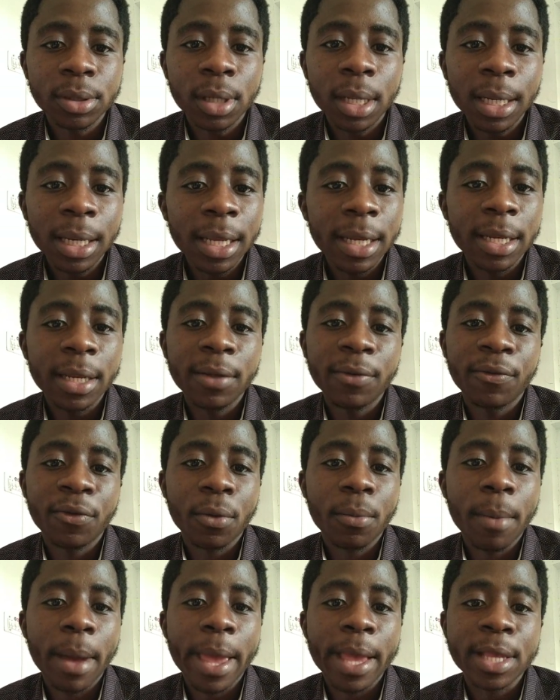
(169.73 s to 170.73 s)
learning
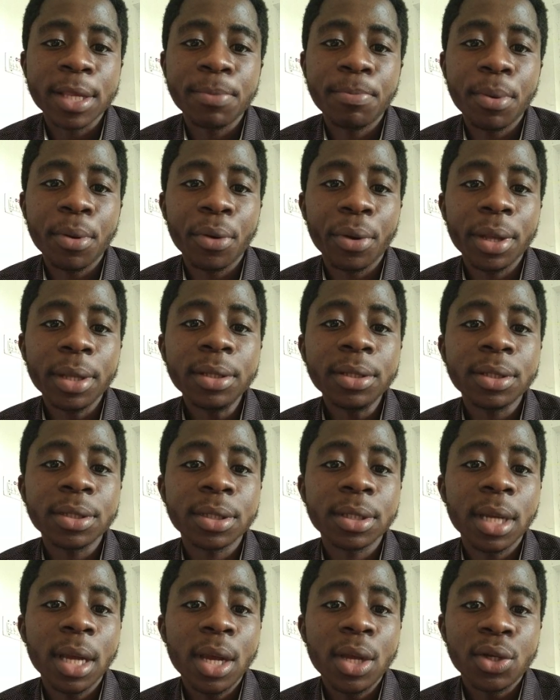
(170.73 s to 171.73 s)
from my
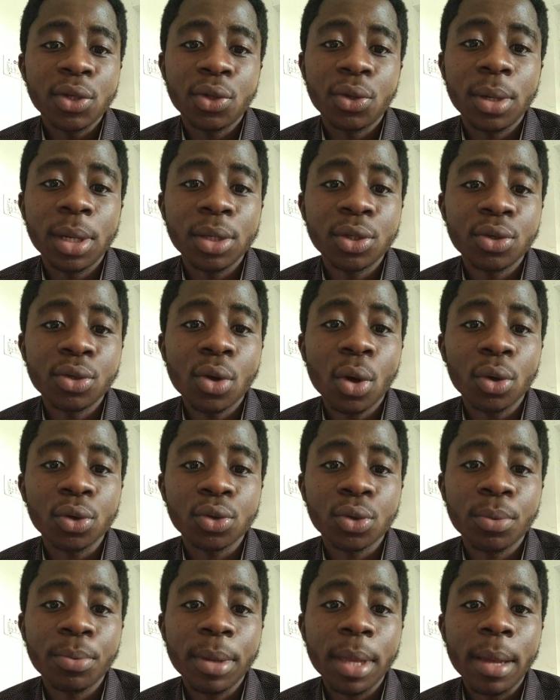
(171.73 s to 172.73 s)
experience. Students should
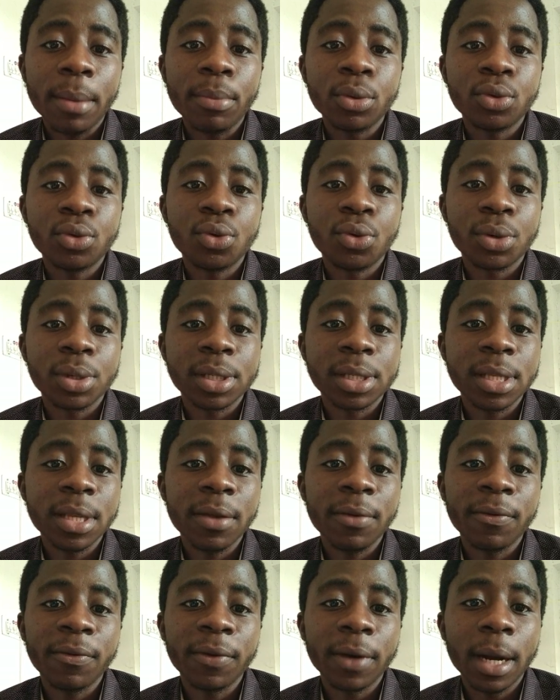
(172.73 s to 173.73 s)
also be able to
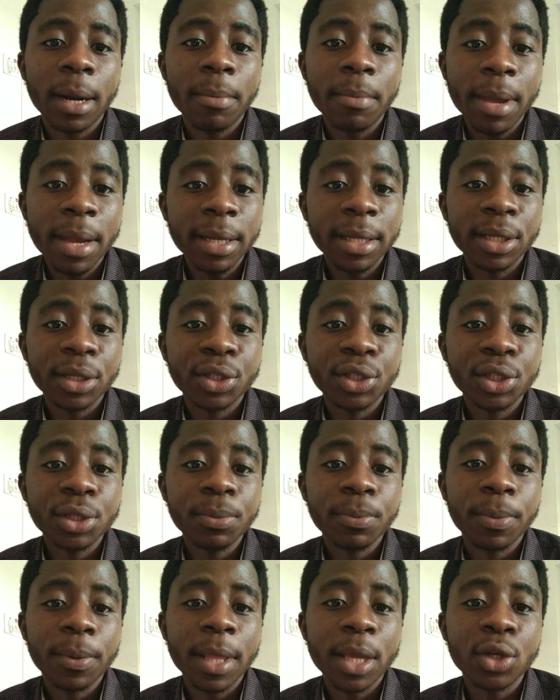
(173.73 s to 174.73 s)
receive
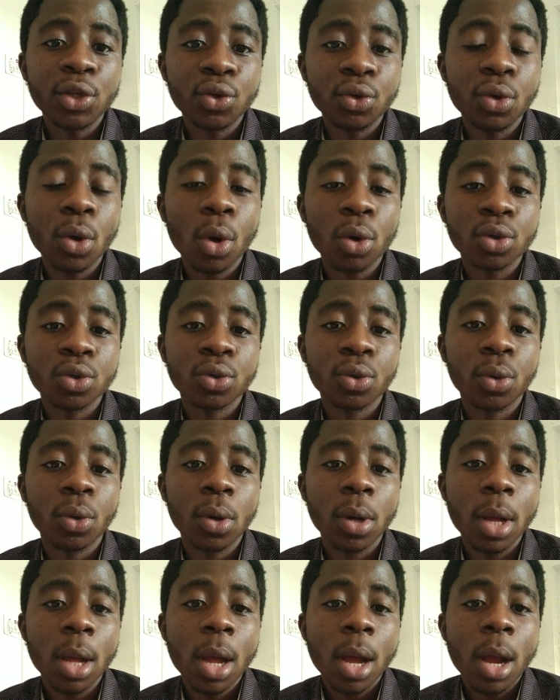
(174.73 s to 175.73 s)
mentorship. They should
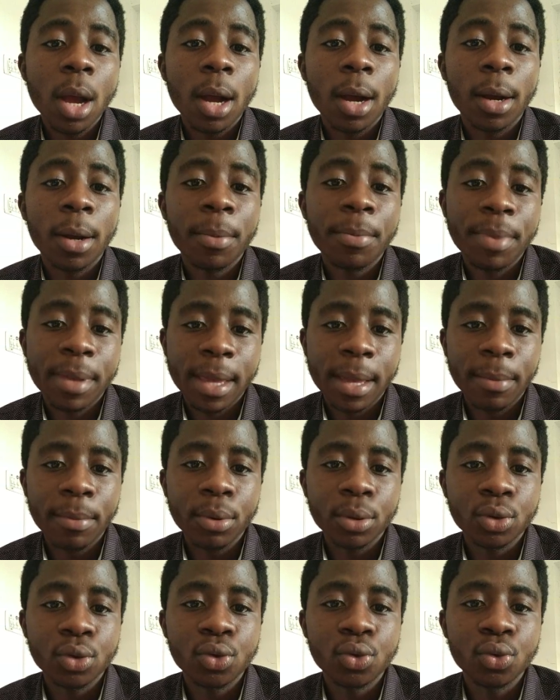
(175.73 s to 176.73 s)
also be
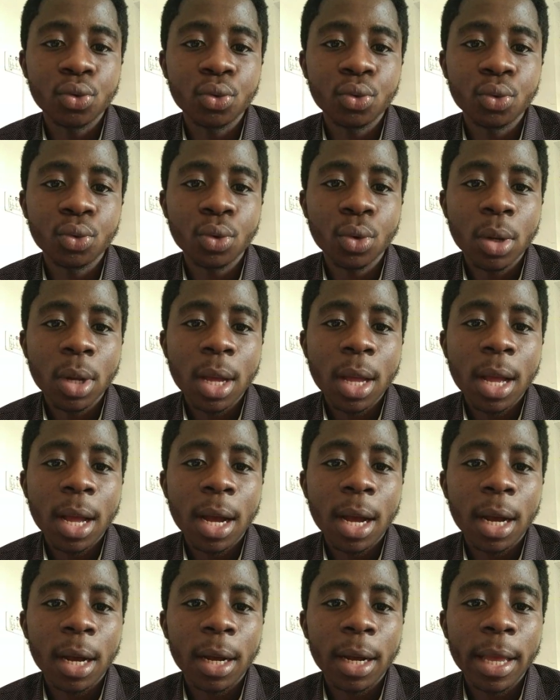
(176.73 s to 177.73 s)
able to
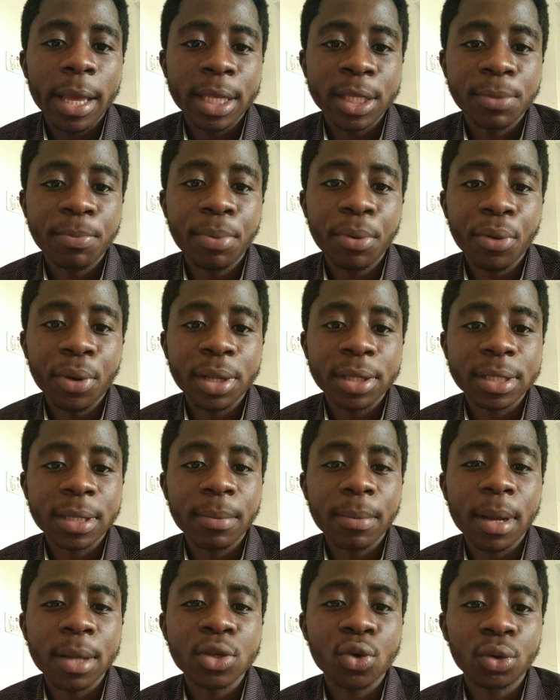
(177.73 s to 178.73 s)
experience
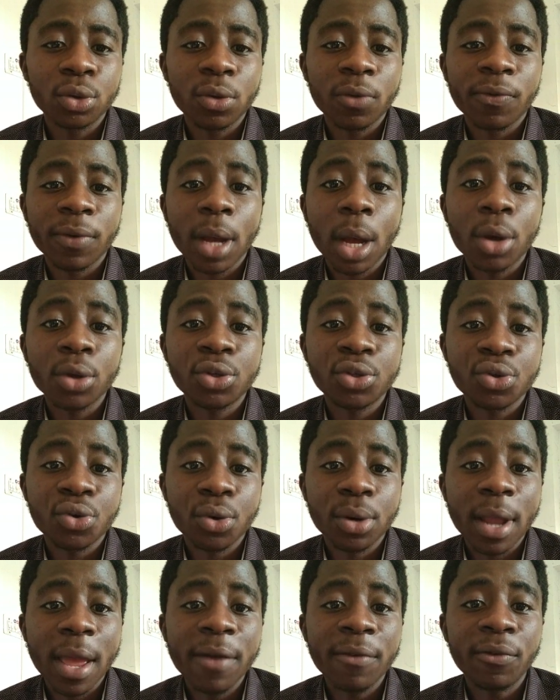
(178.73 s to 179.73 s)
some sort of
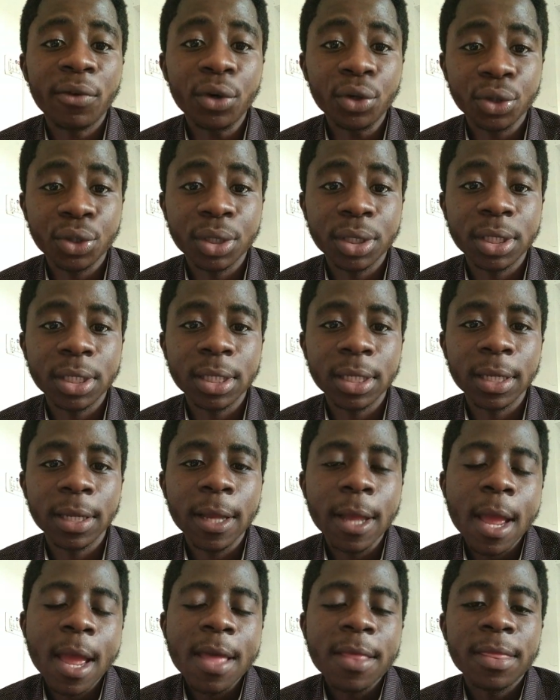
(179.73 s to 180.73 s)
cultural diversity
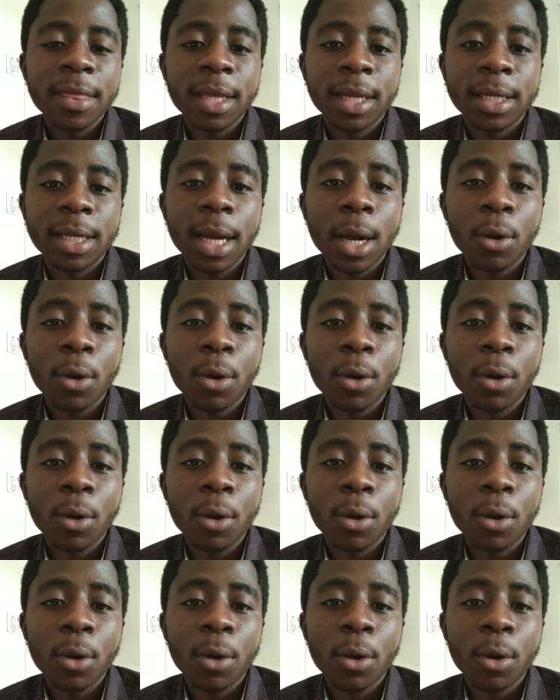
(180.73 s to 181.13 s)
that